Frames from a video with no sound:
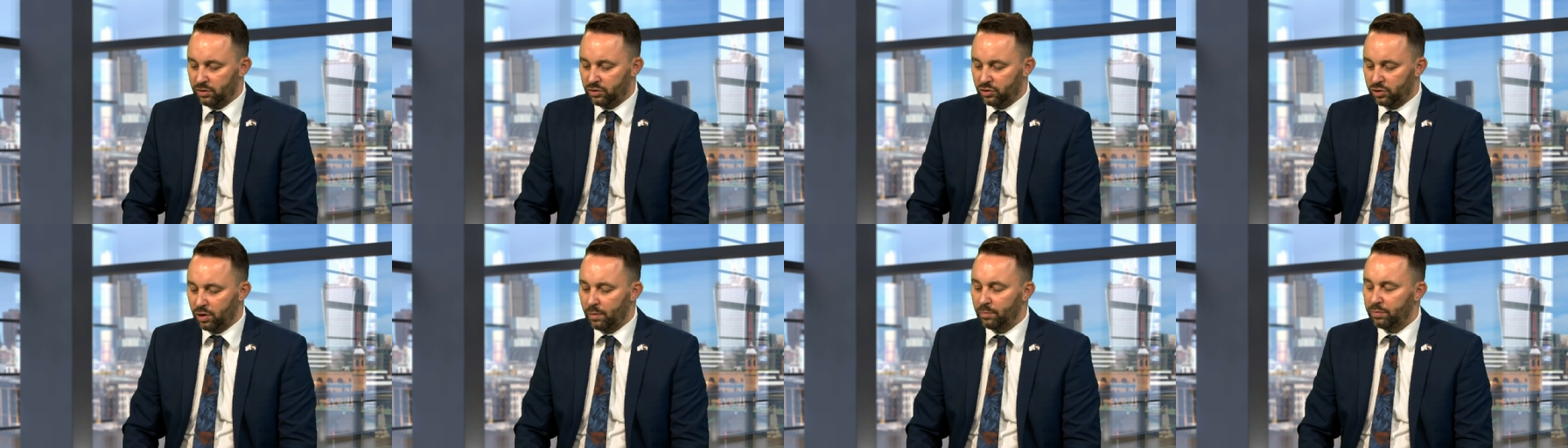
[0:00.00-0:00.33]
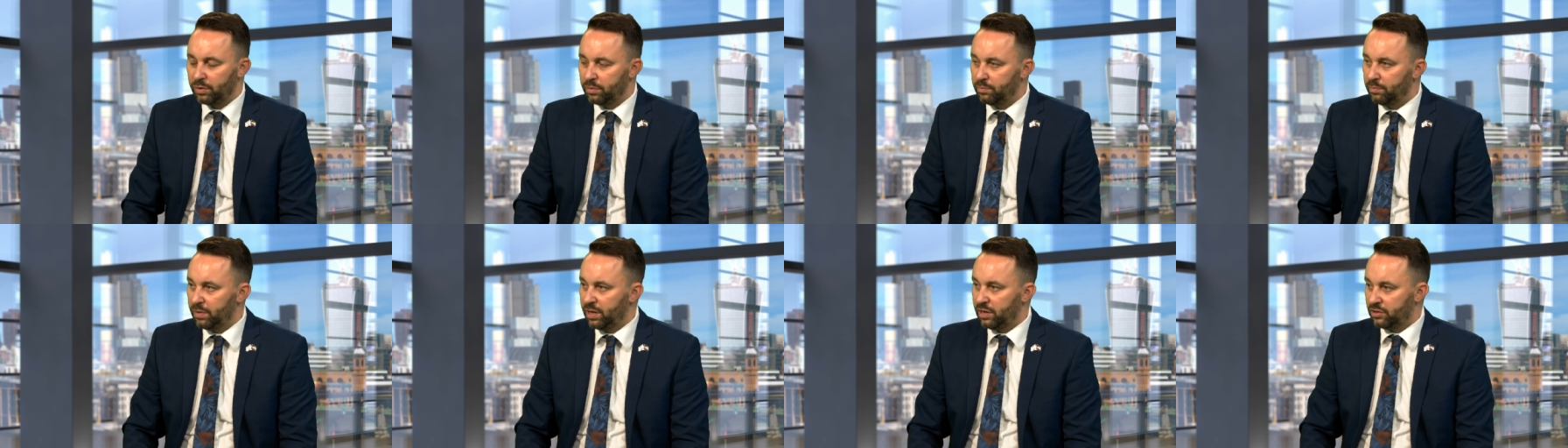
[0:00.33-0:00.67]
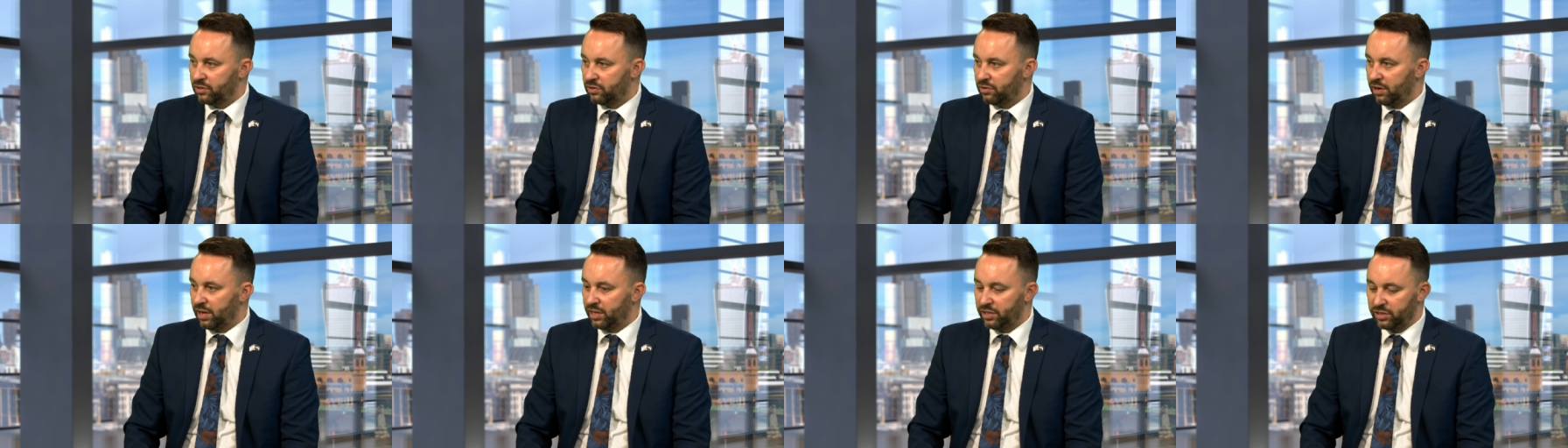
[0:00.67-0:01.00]
Trump
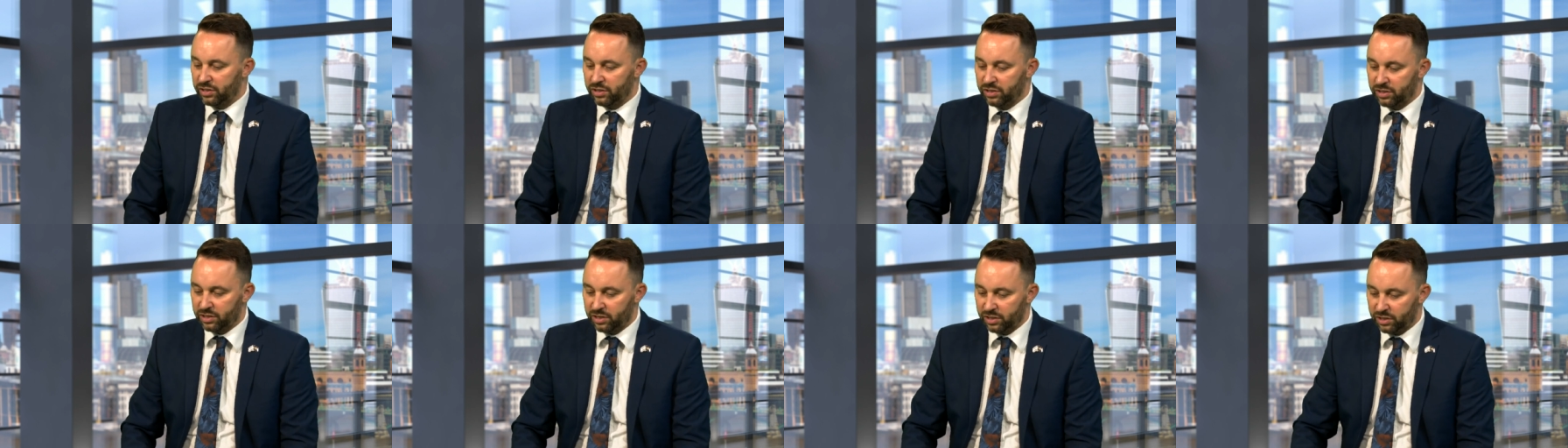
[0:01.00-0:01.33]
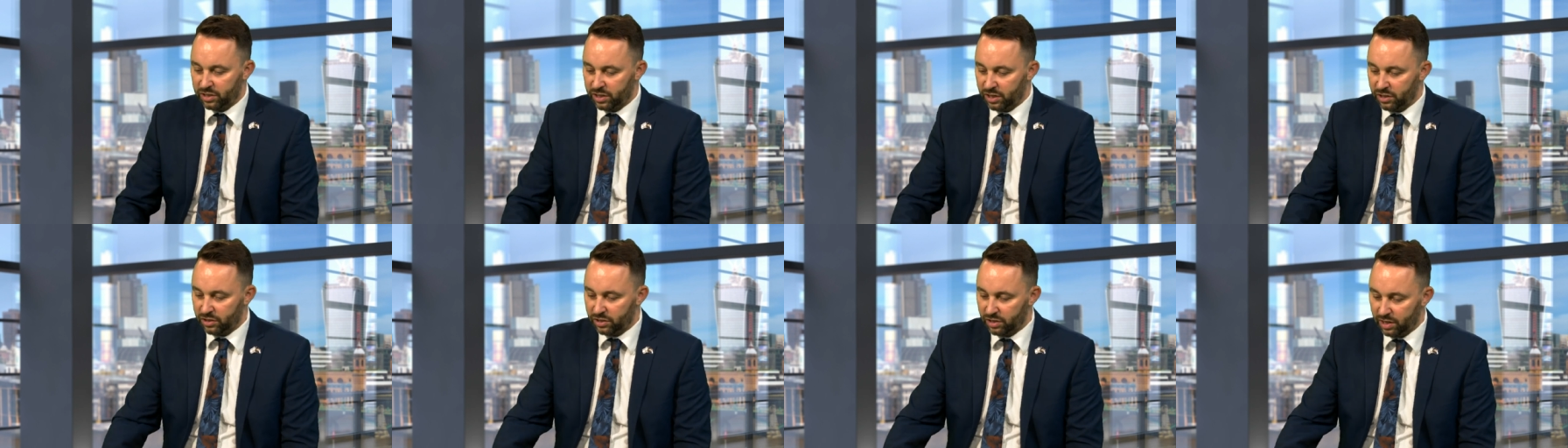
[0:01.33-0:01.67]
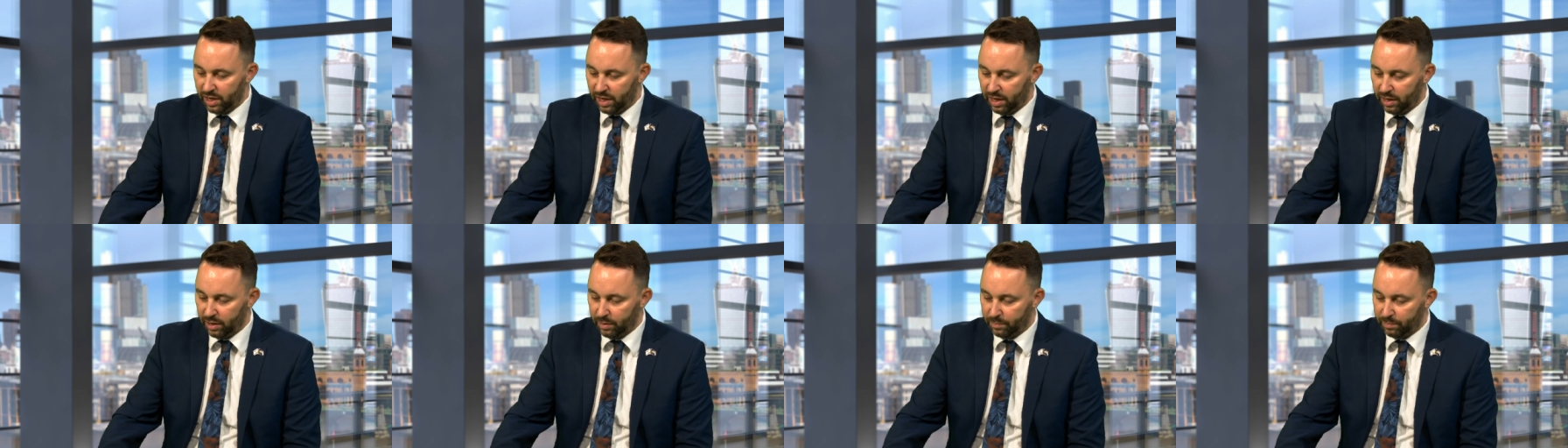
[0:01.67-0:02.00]
administration's decision
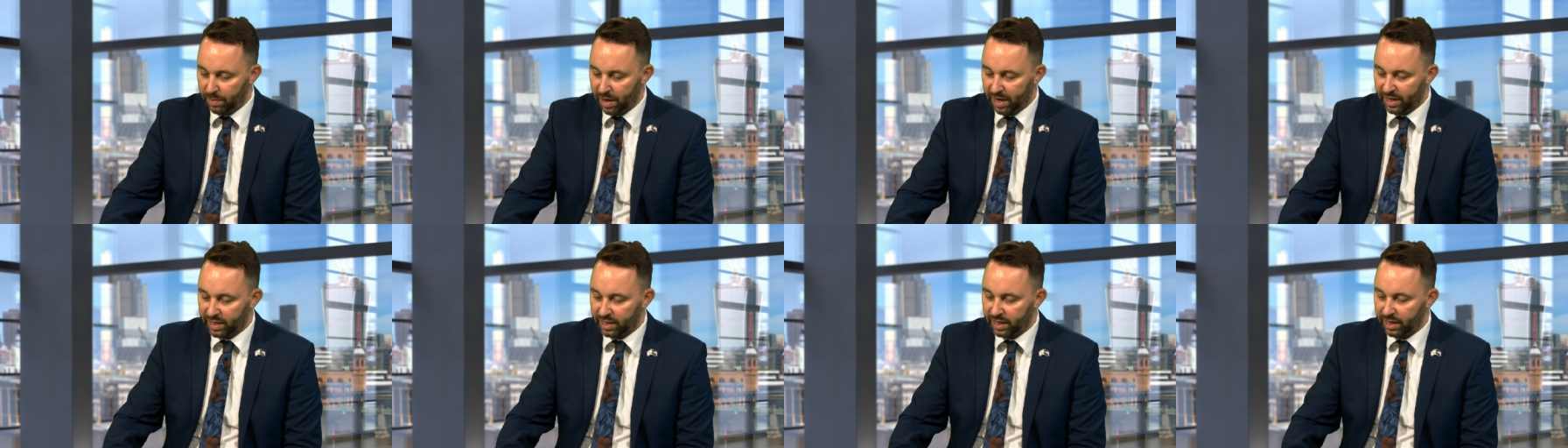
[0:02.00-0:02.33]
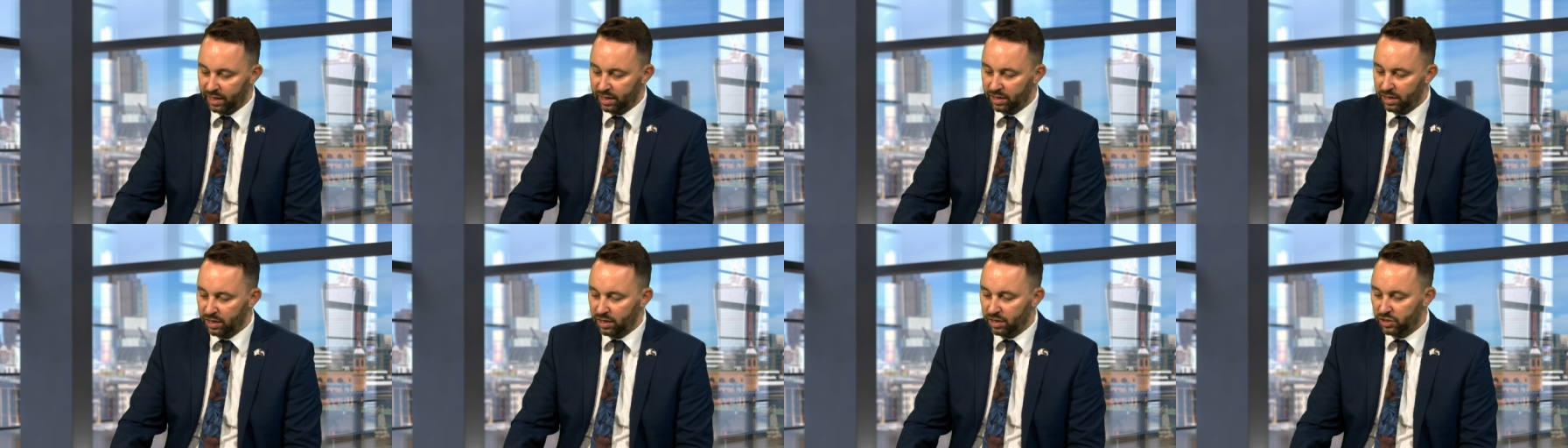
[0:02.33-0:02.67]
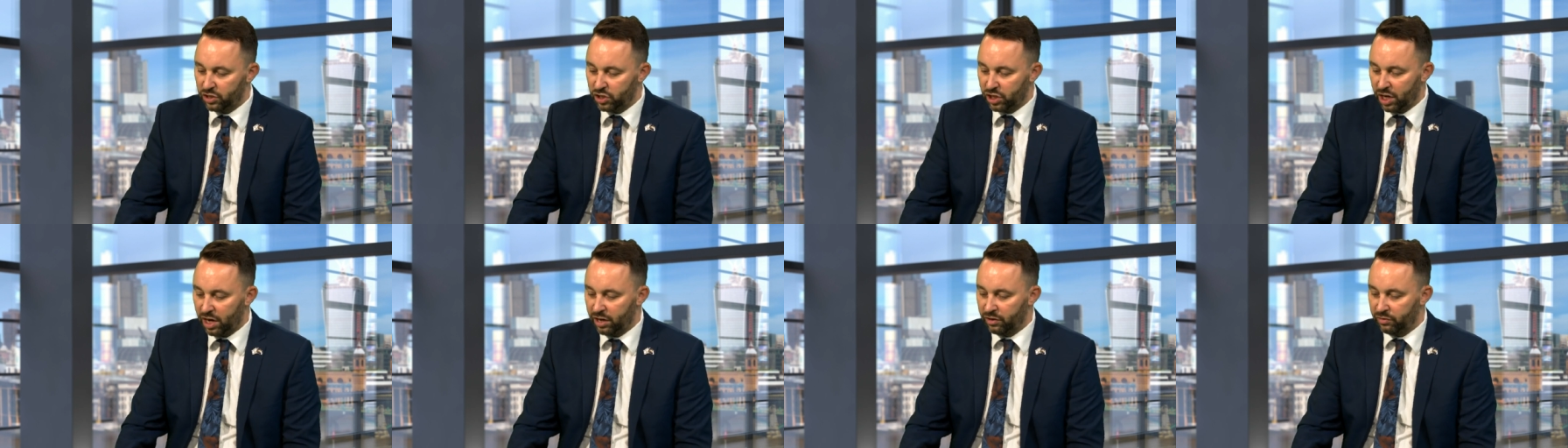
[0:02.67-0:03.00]
here back in
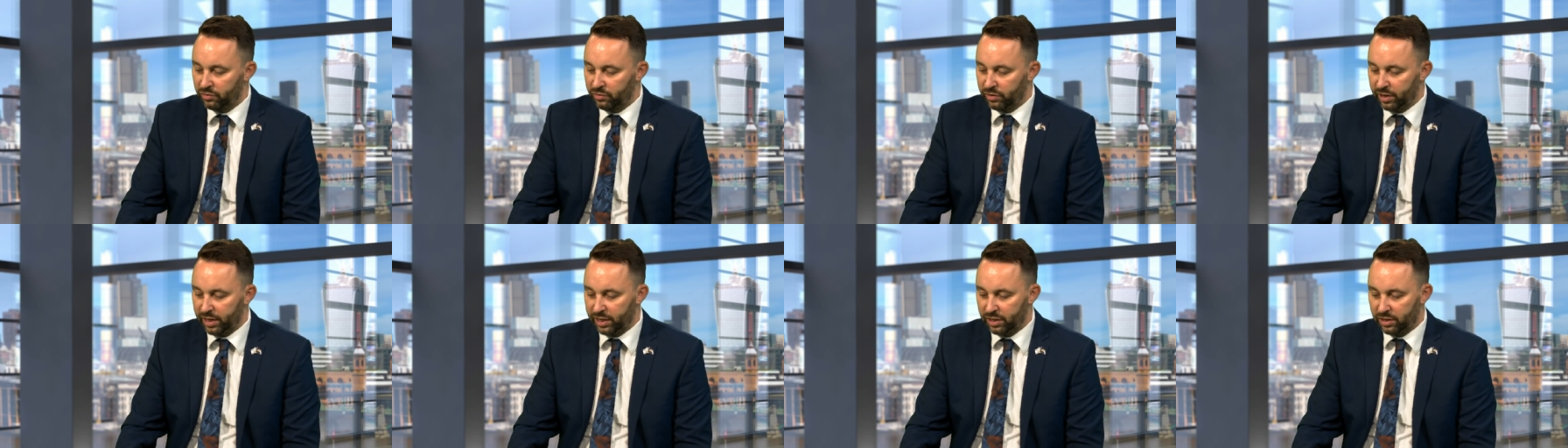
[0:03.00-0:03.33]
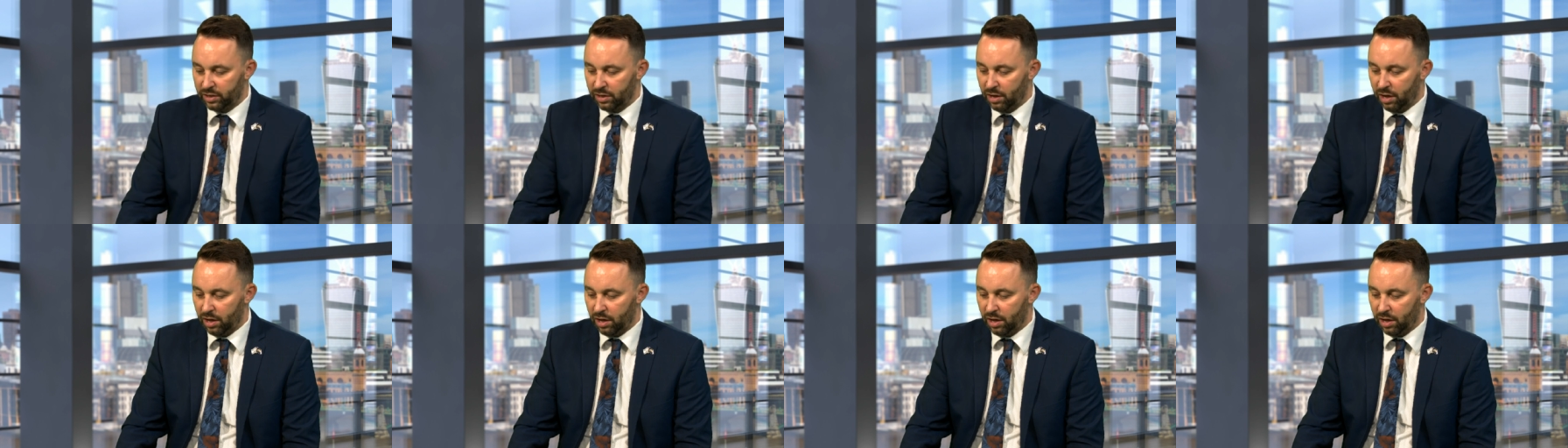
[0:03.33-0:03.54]
January?